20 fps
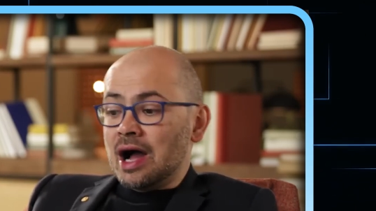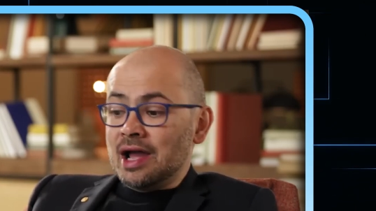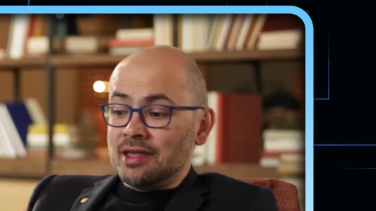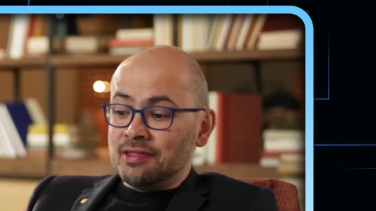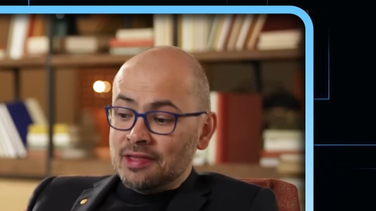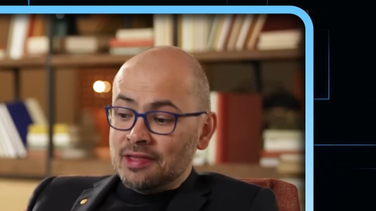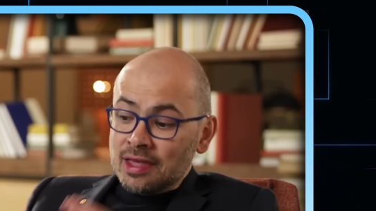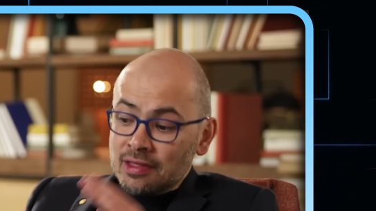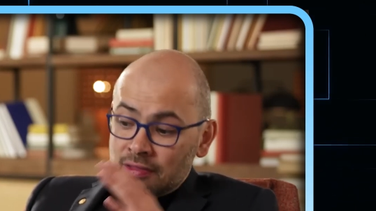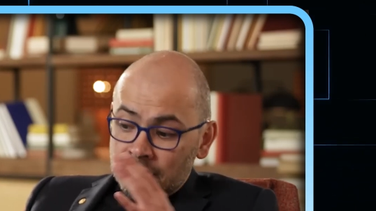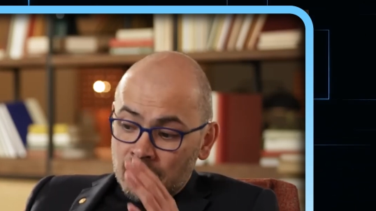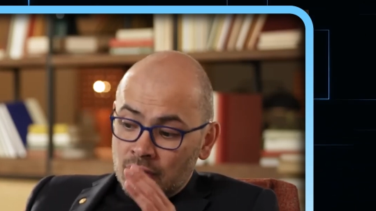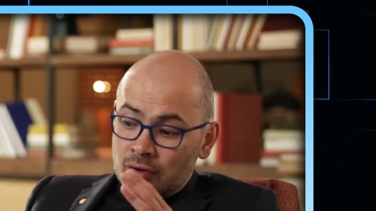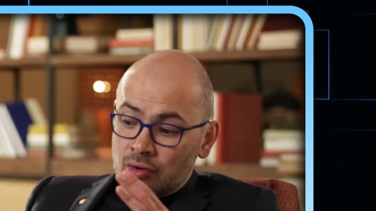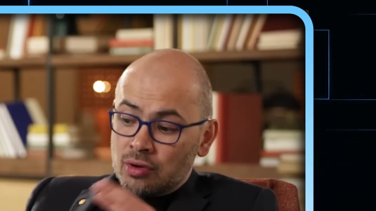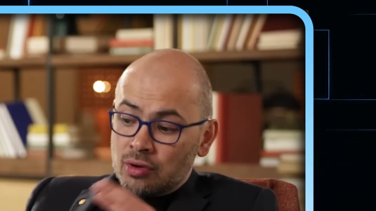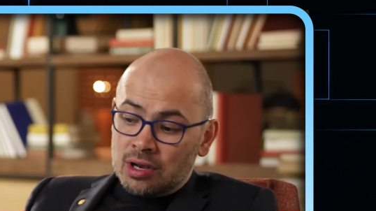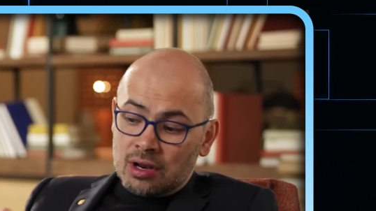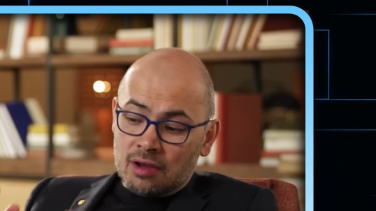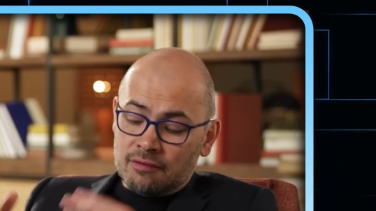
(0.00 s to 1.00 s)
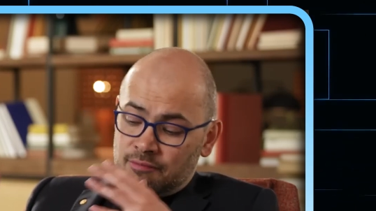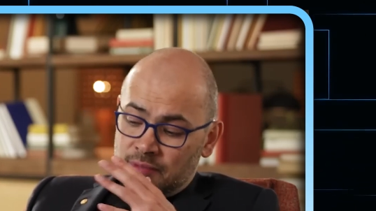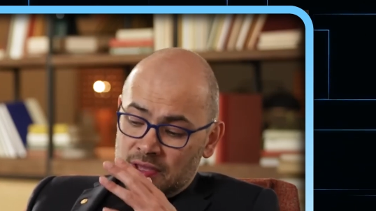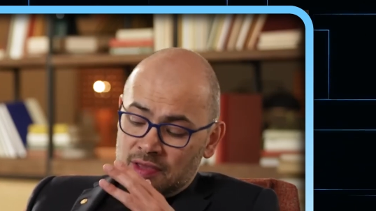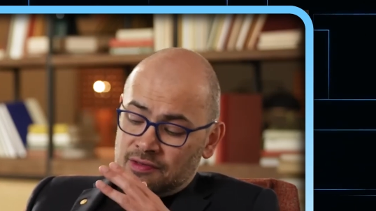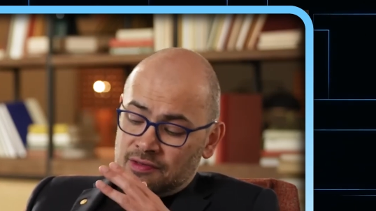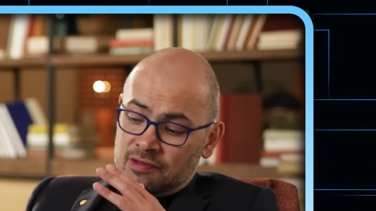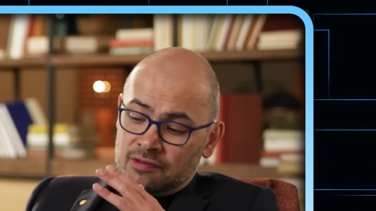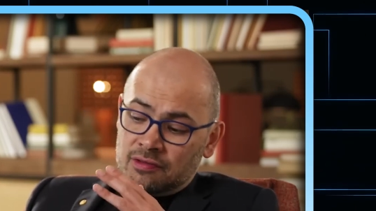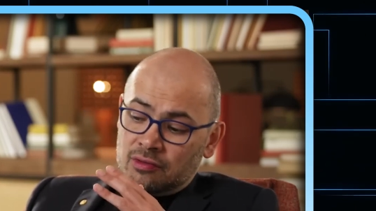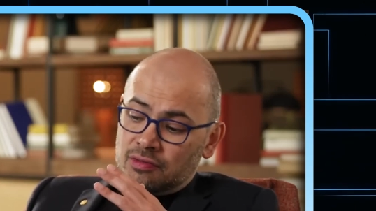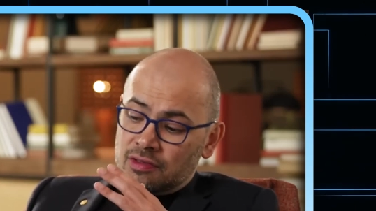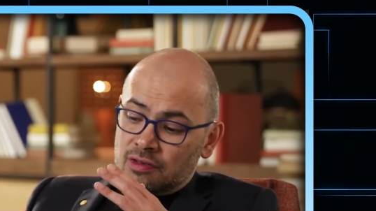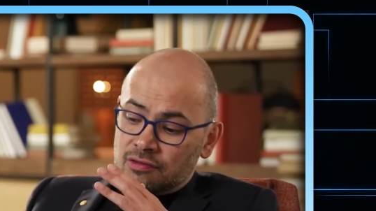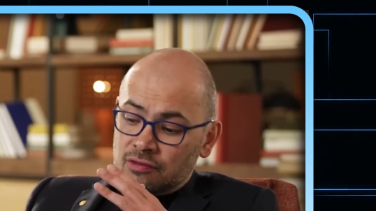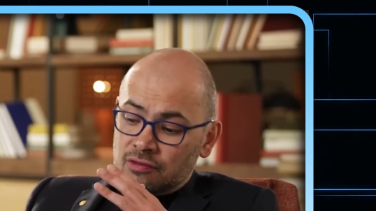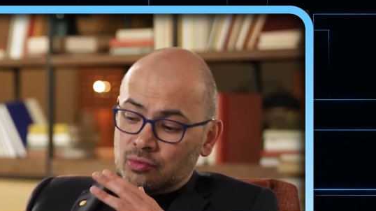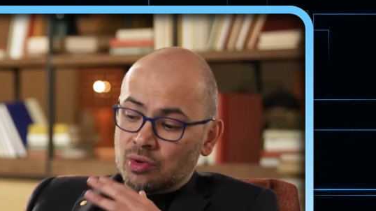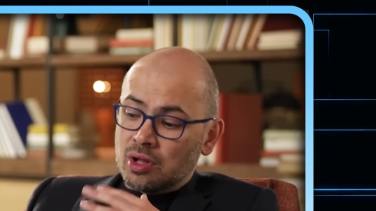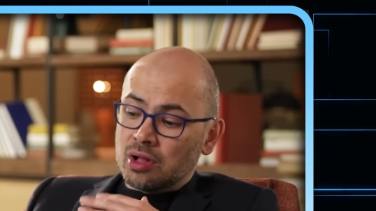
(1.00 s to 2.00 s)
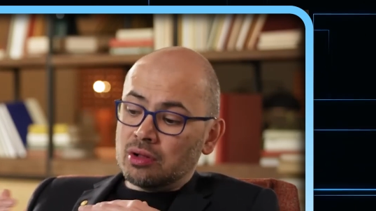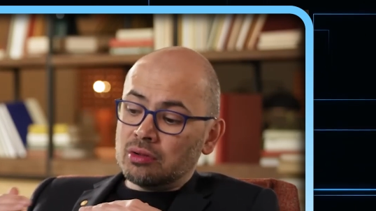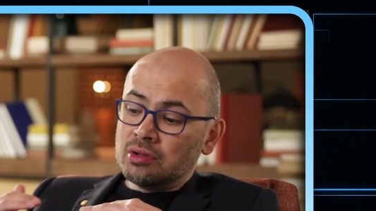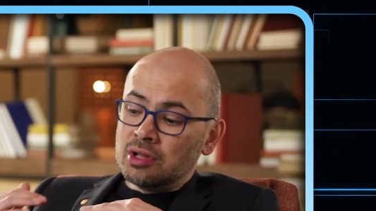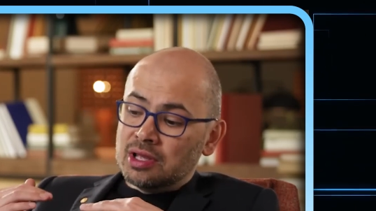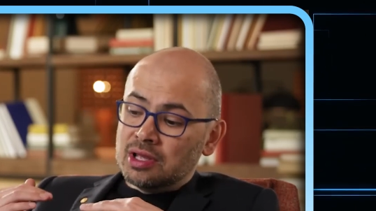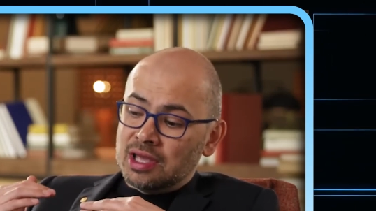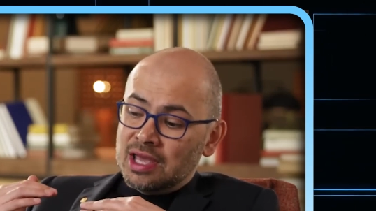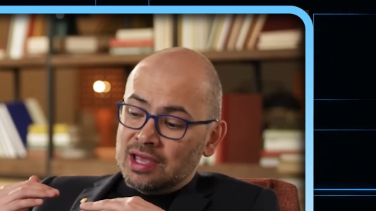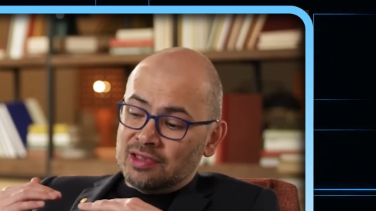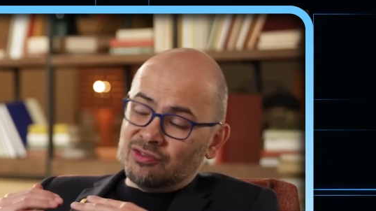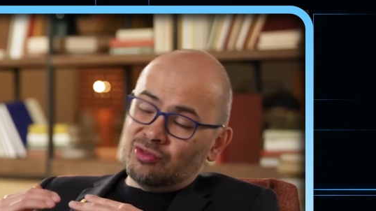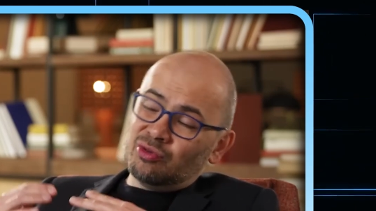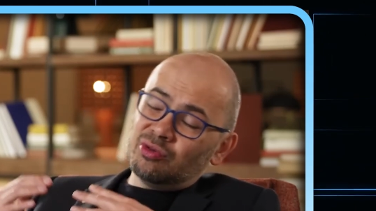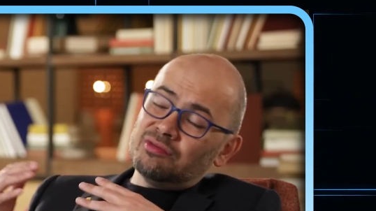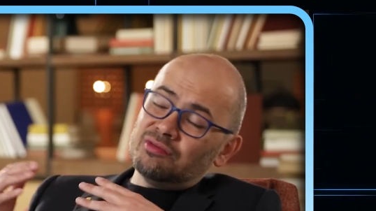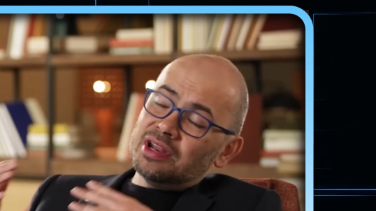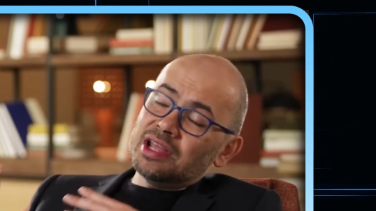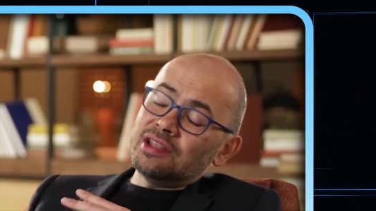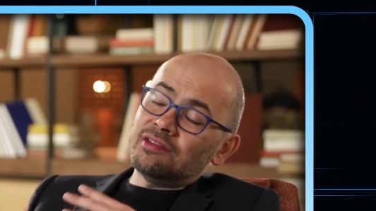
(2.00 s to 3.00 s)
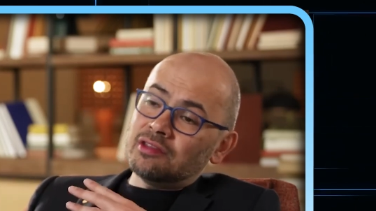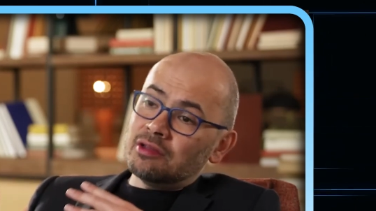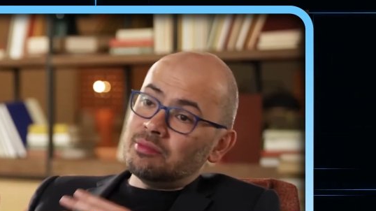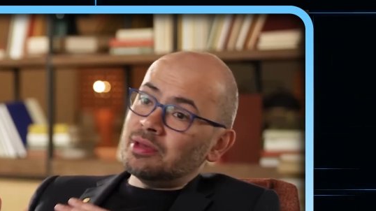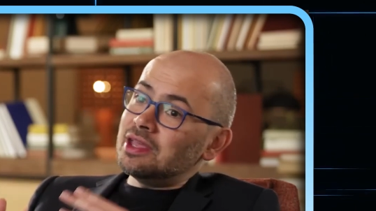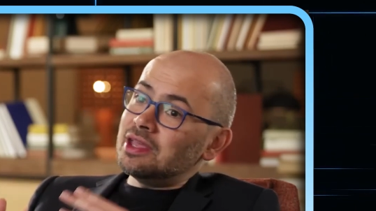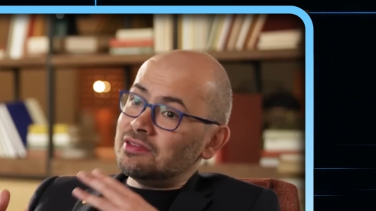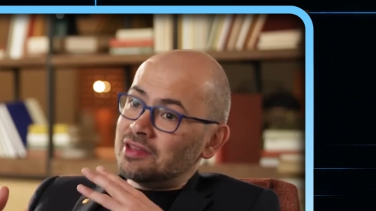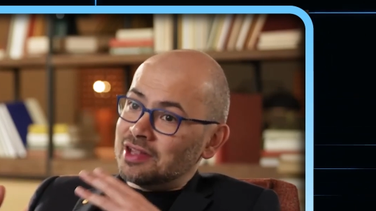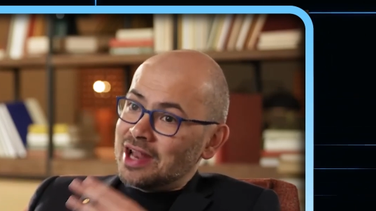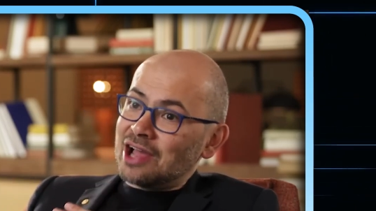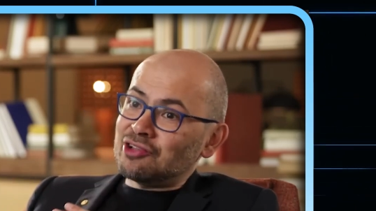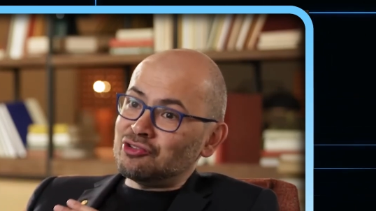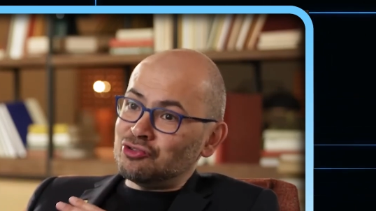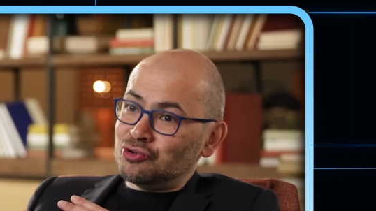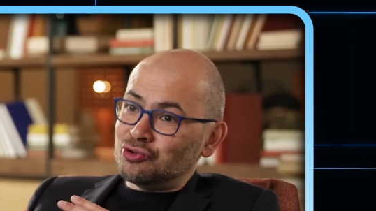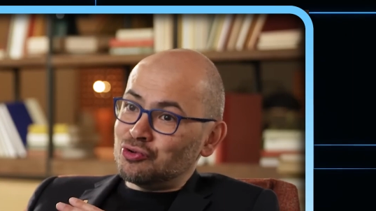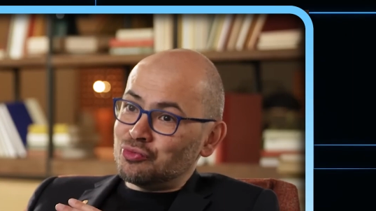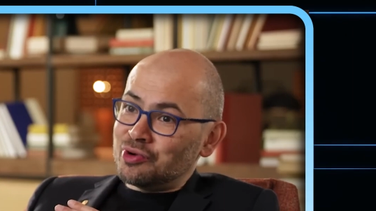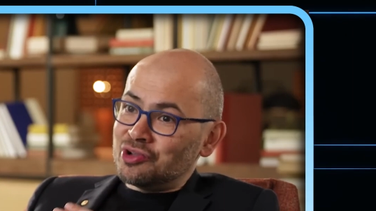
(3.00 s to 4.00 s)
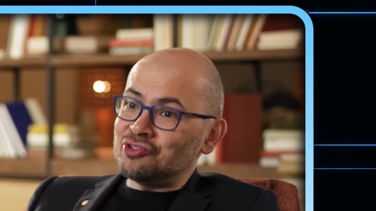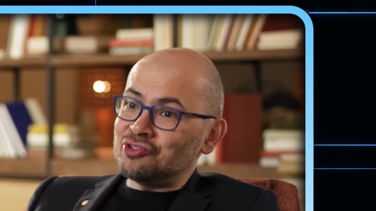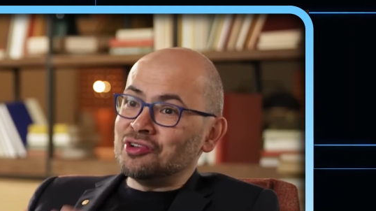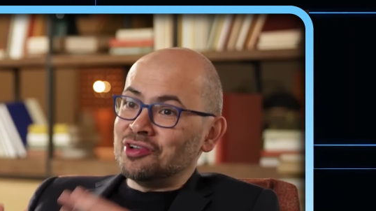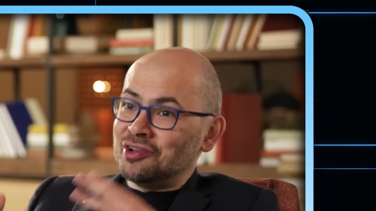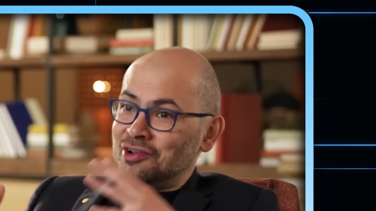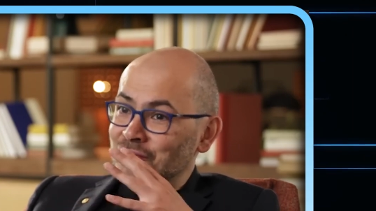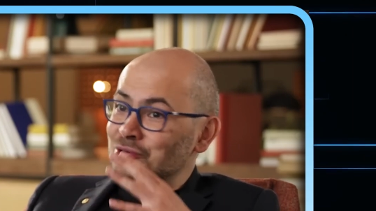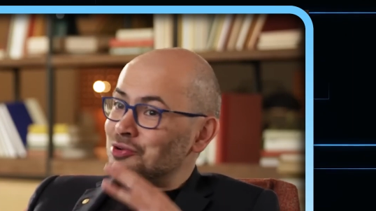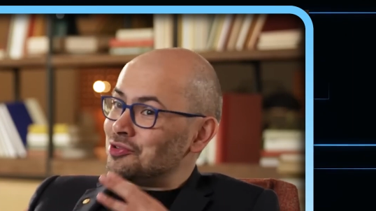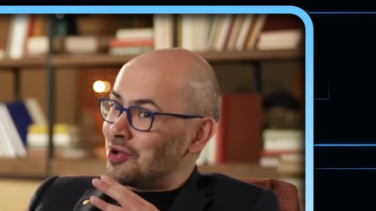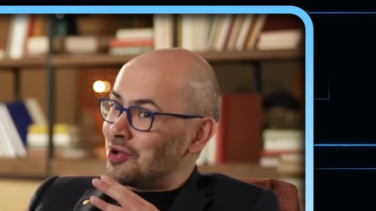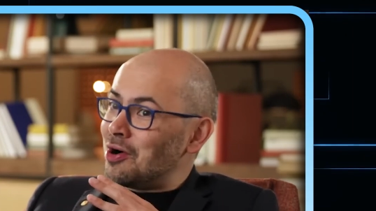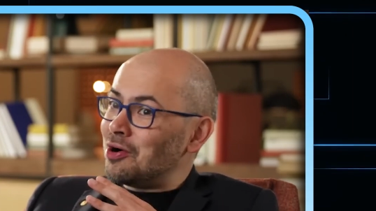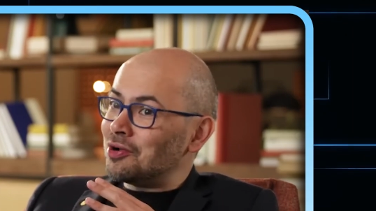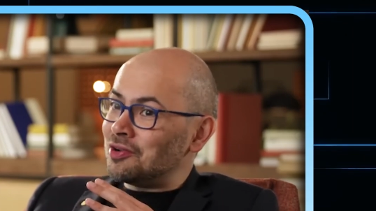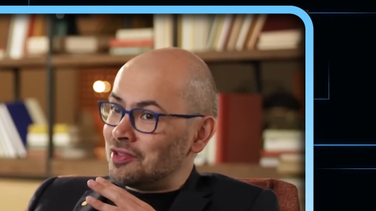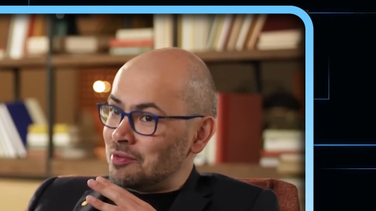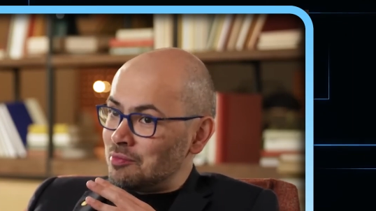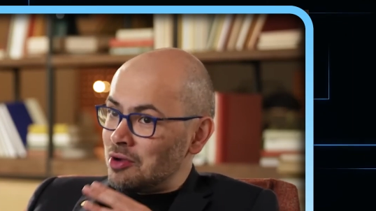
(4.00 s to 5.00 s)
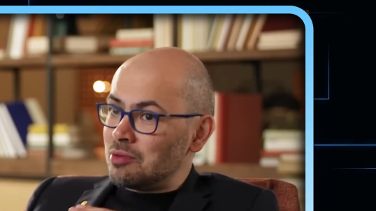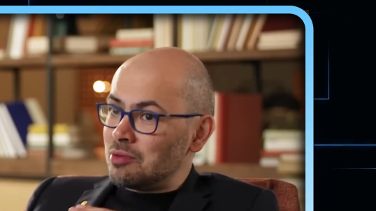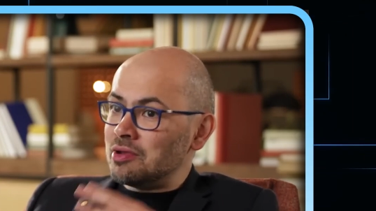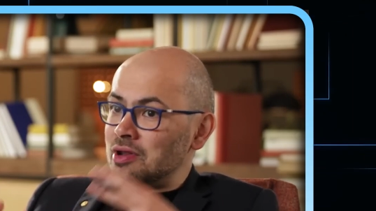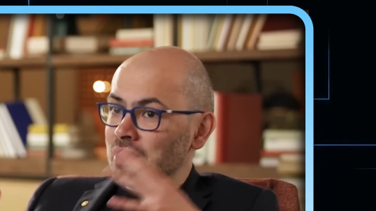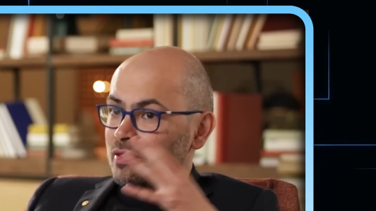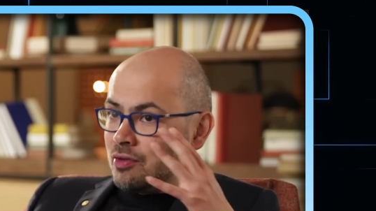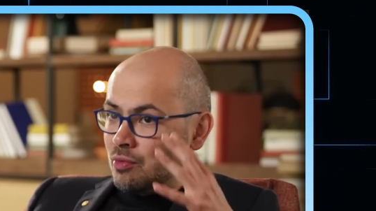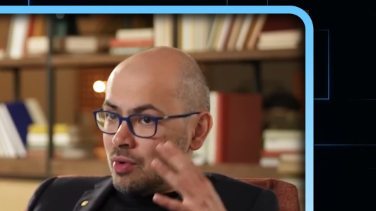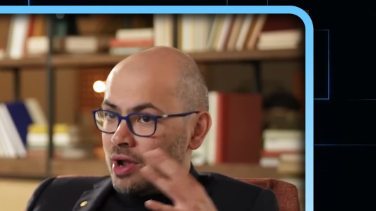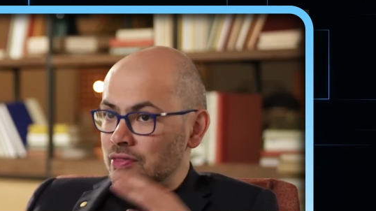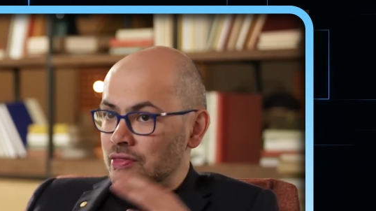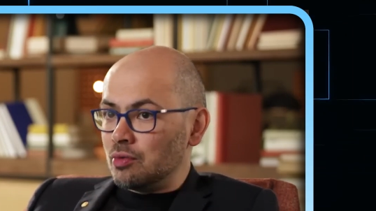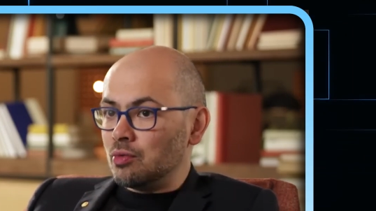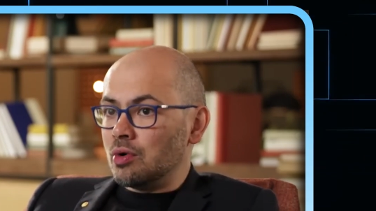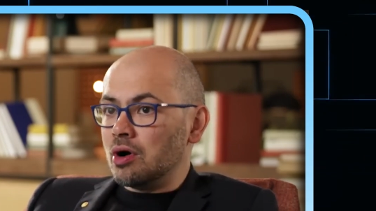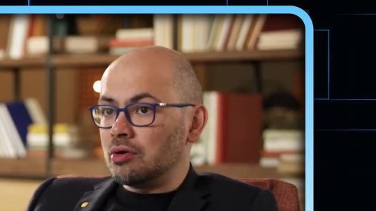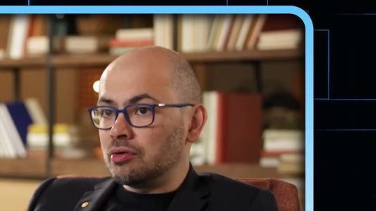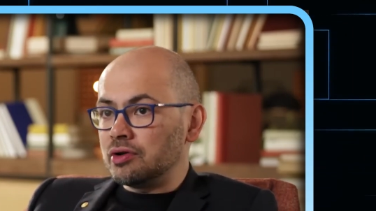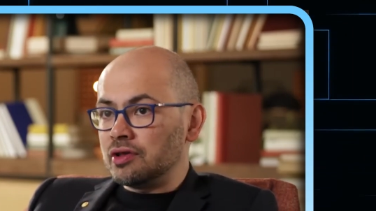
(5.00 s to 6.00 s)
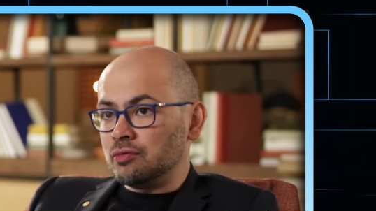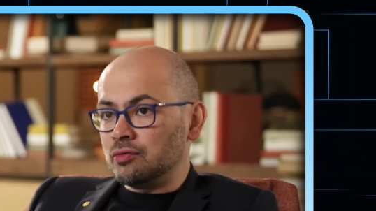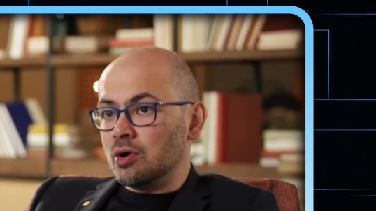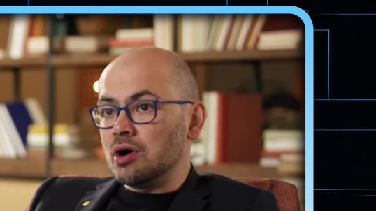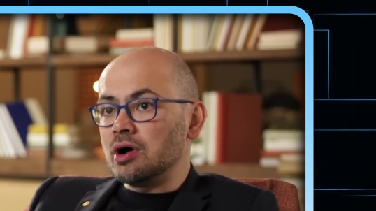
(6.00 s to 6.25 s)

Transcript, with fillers: I think though, and I've been insisting on this as well, it sort of needs to be international, which looks hard mm. at the moment in the way the world is